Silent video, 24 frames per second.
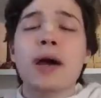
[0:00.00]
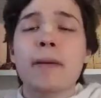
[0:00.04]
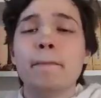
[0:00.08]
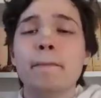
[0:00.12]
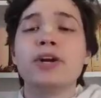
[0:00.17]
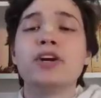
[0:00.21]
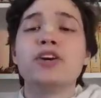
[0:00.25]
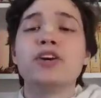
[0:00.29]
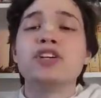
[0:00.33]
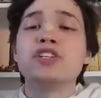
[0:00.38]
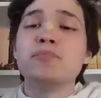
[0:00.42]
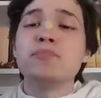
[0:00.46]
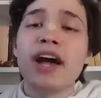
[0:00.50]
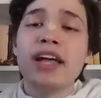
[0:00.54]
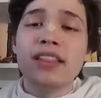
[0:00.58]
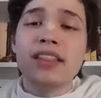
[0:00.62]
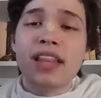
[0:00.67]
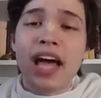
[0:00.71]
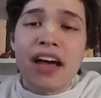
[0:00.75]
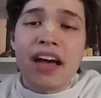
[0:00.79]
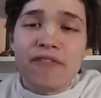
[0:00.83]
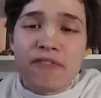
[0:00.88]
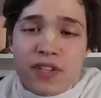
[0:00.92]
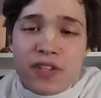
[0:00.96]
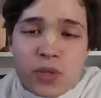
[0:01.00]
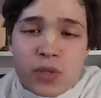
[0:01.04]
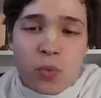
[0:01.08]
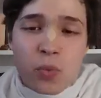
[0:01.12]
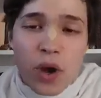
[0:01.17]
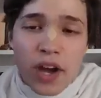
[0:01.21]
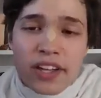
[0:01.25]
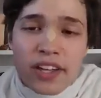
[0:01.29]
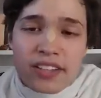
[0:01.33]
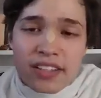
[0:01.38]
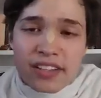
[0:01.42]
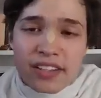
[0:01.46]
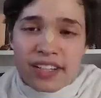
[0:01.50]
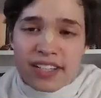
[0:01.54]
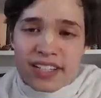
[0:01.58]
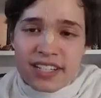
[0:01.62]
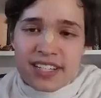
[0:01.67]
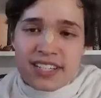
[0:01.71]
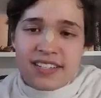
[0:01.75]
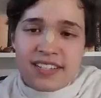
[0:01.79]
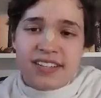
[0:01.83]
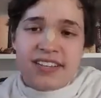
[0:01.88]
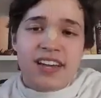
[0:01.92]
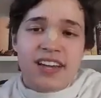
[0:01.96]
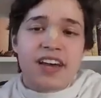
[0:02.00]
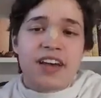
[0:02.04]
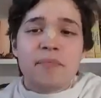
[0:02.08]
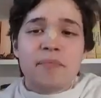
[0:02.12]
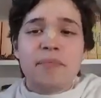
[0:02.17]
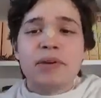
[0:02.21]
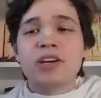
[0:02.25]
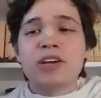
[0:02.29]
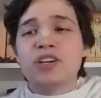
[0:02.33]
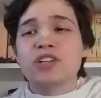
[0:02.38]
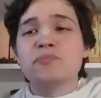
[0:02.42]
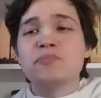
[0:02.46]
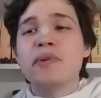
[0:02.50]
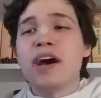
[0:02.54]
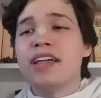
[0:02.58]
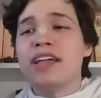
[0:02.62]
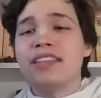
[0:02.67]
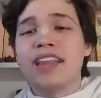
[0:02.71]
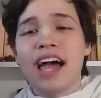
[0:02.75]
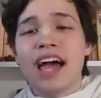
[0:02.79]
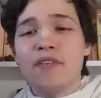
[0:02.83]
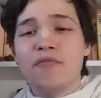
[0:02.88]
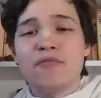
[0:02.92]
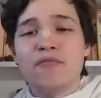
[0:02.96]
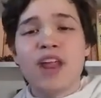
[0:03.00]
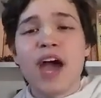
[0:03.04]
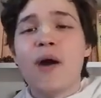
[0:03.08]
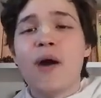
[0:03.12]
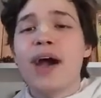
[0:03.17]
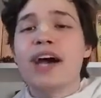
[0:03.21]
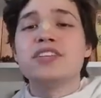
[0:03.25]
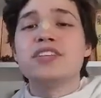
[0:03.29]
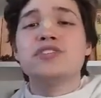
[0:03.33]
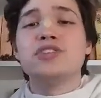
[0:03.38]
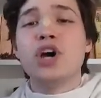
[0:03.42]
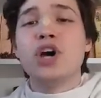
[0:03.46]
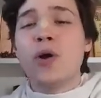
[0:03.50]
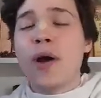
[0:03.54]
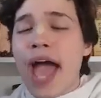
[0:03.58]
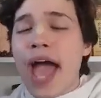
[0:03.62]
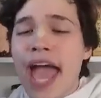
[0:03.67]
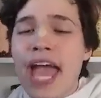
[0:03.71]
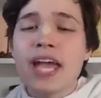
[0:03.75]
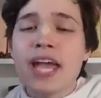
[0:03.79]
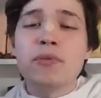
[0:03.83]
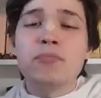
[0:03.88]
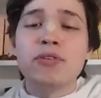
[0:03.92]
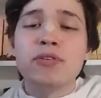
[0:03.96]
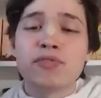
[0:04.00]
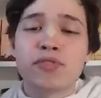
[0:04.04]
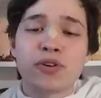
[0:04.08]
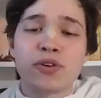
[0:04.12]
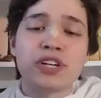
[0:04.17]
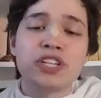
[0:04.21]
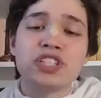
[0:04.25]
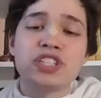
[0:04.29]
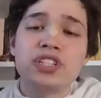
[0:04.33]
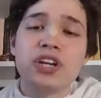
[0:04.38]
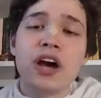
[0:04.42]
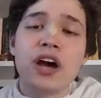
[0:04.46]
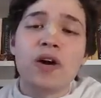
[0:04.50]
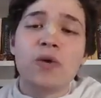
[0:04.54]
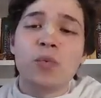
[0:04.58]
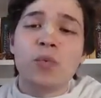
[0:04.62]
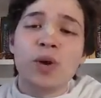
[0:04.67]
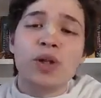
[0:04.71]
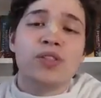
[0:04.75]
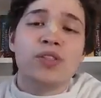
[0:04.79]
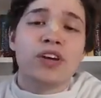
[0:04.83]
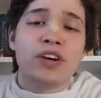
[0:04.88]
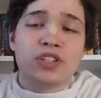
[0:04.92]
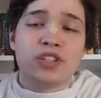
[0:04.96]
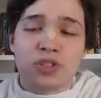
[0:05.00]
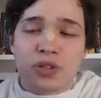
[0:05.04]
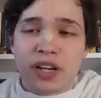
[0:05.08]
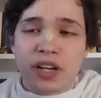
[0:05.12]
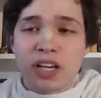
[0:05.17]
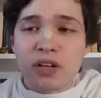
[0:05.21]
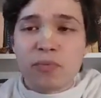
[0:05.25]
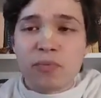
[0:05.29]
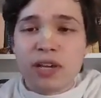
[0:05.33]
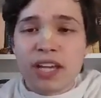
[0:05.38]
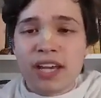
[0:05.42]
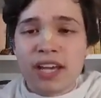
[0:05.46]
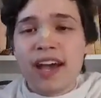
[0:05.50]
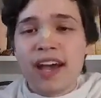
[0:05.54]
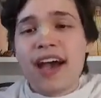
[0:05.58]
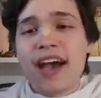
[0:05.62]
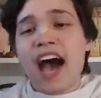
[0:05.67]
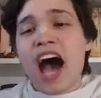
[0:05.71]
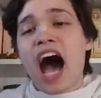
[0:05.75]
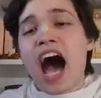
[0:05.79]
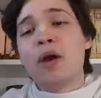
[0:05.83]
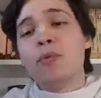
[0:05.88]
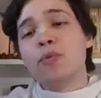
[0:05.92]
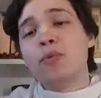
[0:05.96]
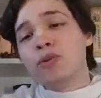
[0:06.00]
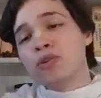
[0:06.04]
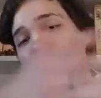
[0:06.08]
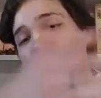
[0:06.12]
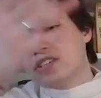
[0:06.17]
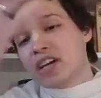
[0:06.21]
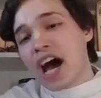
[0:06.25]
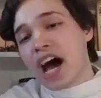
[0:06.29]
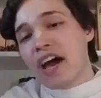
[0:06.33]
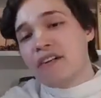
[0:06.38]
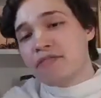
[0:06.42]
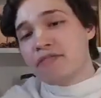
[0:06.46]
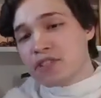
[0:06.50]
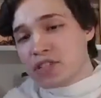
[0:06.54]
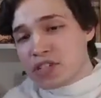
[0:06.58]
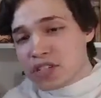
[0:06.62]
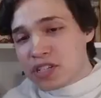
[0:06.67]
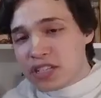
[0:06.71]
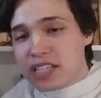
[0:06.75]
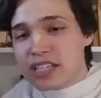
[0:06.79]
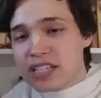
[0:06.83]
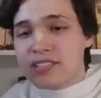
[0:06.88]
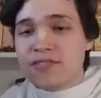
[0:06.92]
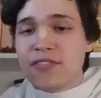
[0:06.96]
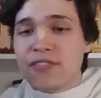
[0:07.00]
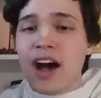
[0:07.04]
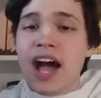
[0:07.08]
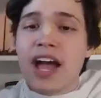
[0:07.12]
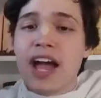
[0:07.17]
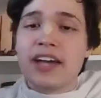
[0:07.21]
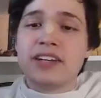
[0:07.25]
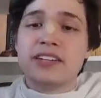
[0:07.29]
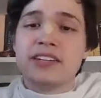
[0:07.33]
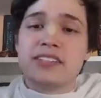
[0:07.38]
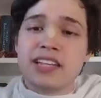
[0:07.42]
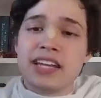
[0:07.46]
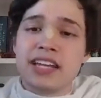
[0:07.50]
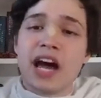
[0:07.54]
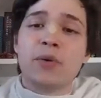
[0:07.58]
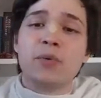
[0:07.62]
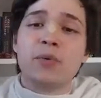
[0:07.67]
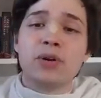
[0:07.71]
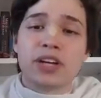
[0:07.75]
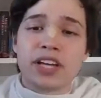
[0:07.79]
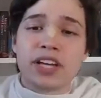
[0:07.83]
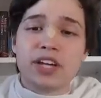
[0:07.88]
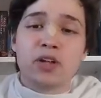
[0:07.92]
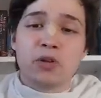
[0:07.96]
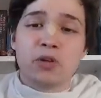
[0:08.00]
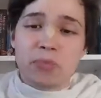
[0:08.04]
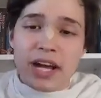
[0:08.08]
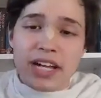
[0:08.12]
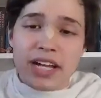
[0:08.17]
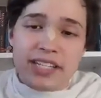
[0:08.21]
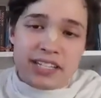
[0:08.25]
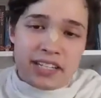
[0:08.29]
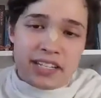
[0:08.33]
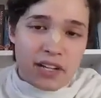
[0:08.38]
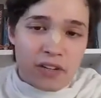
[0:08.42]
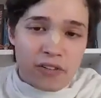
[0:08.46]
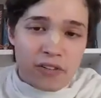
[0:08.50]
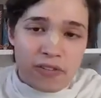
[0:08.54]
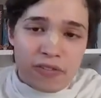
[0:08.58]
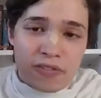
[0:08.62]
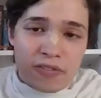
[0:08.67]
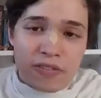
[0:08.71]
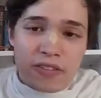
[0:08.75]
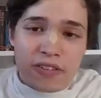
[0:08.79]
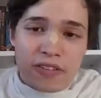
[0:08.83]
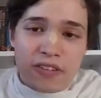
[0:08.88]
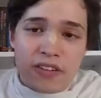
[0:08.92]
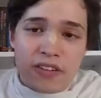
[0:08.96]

because my life is worthless, because my life now has no aim, if Krishna will not drink me, I will dive into these fires and I will kill myself.